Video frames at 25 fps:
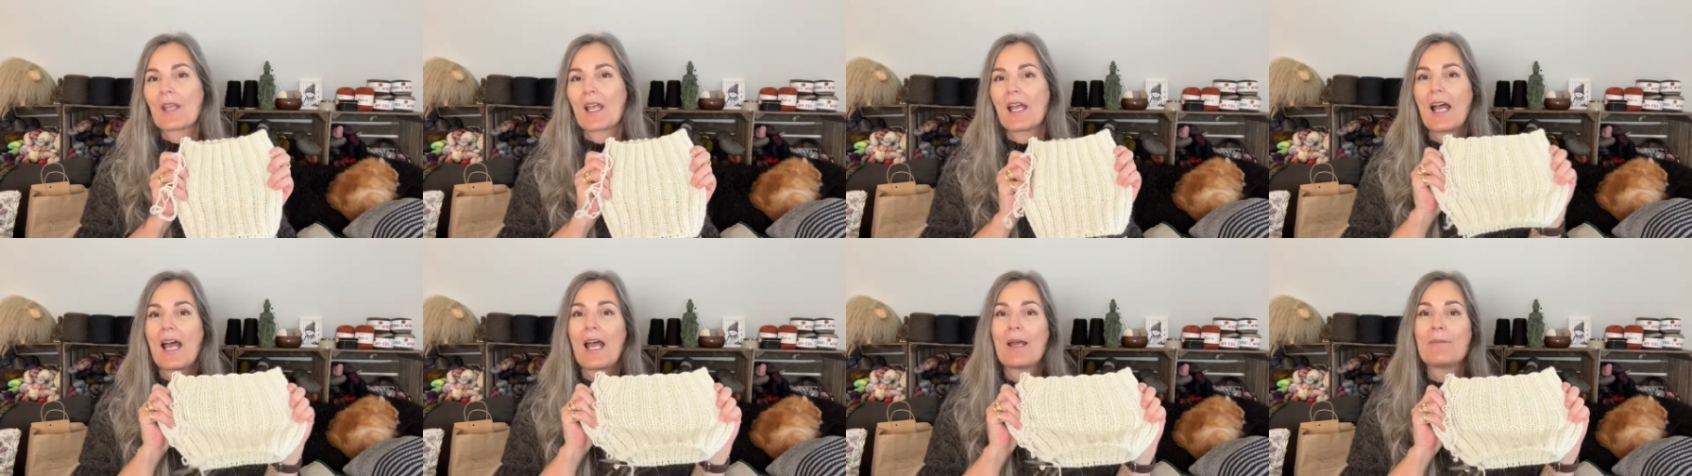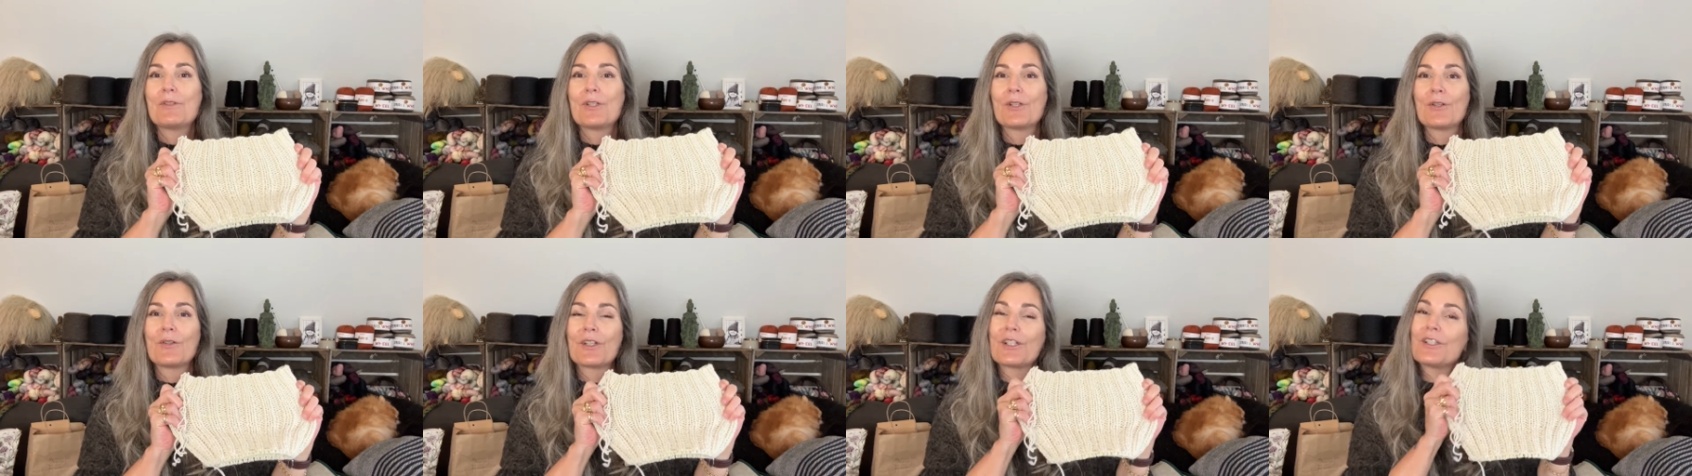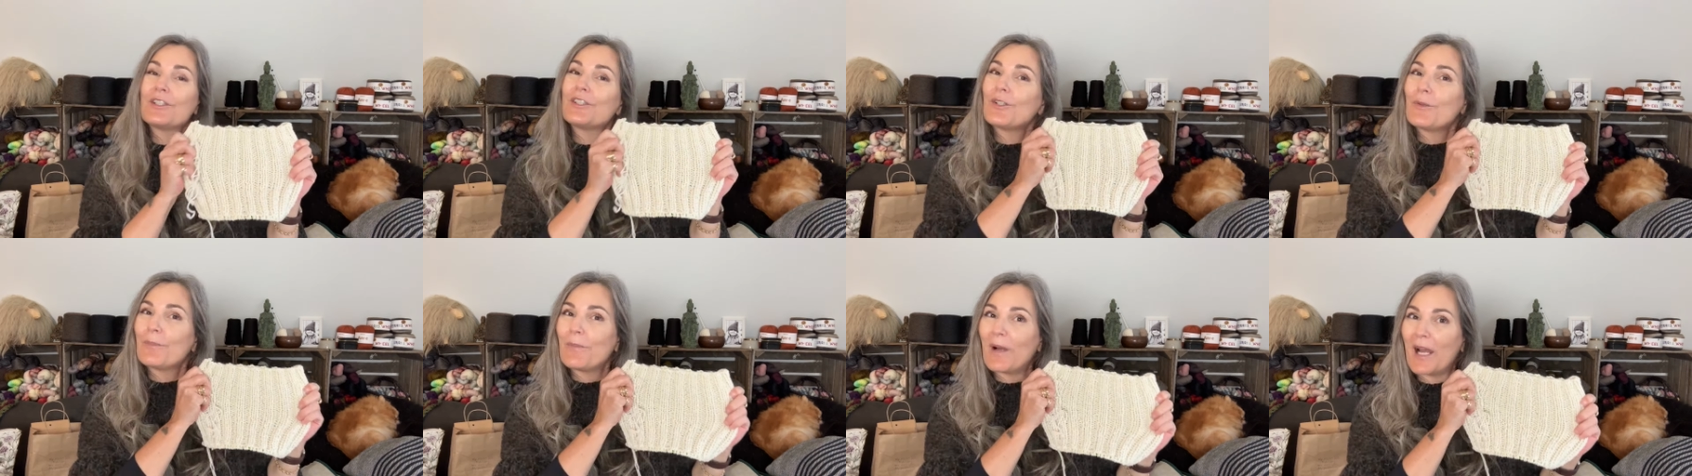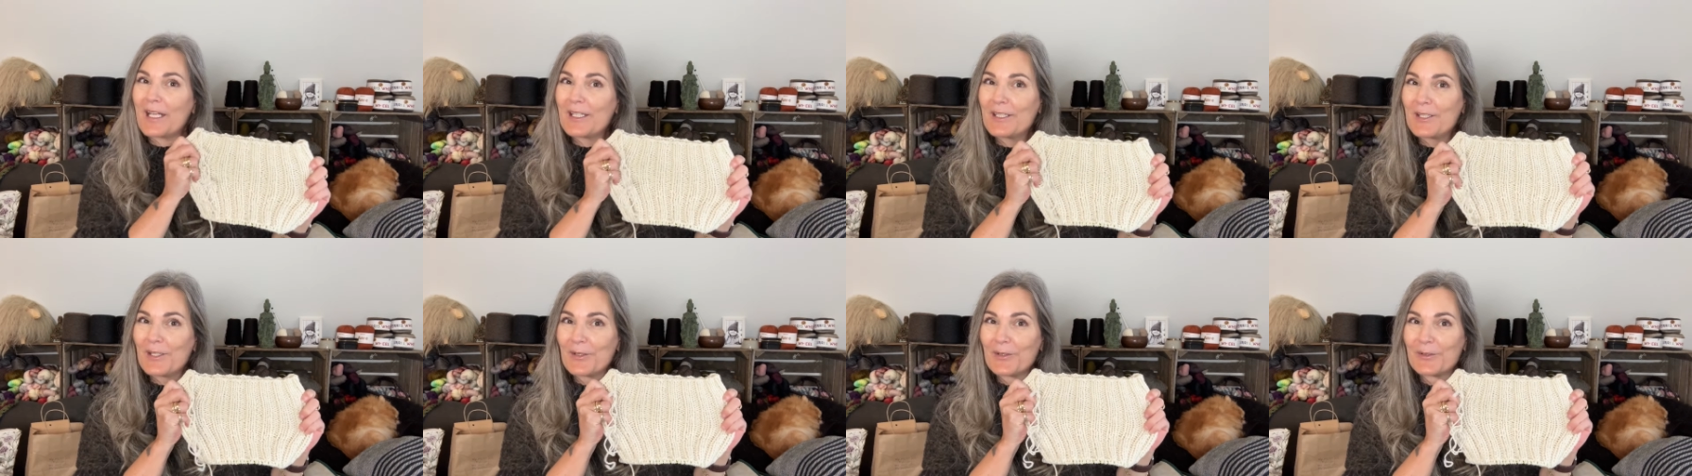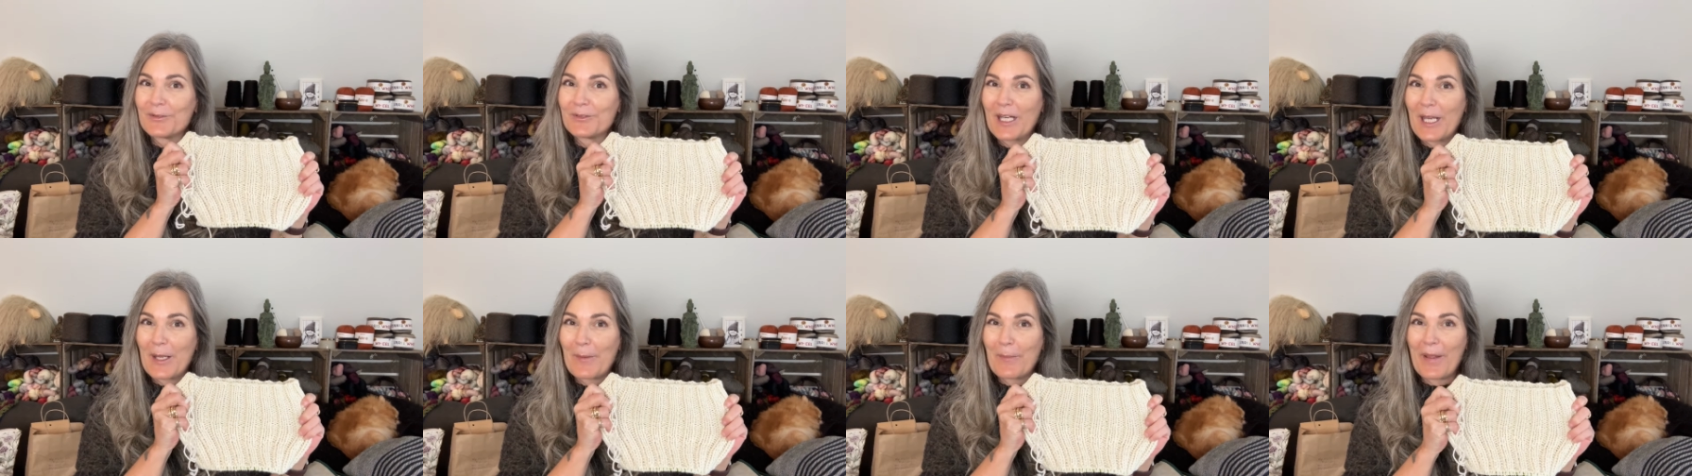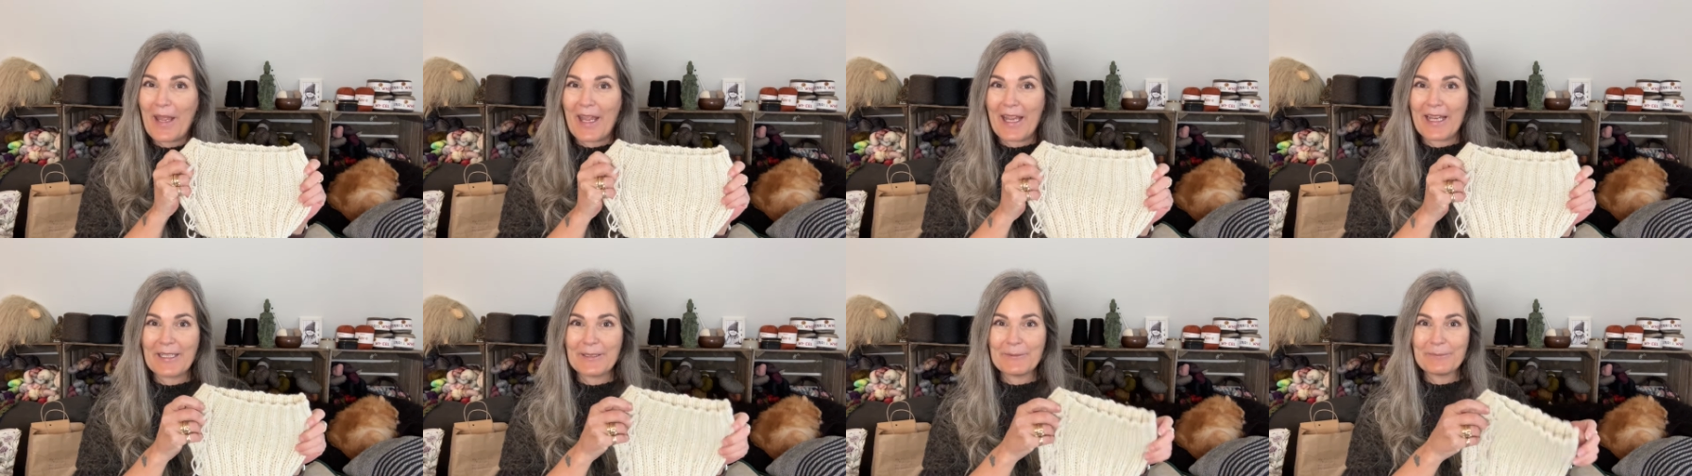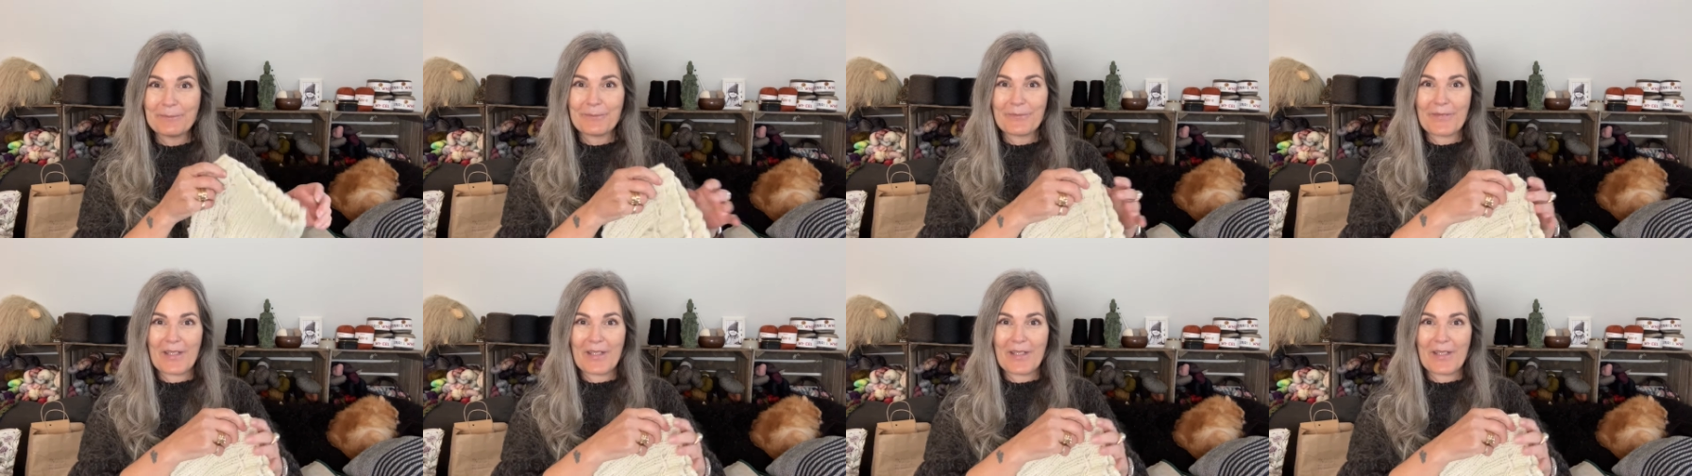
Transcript: I'm doing two by two ribbing,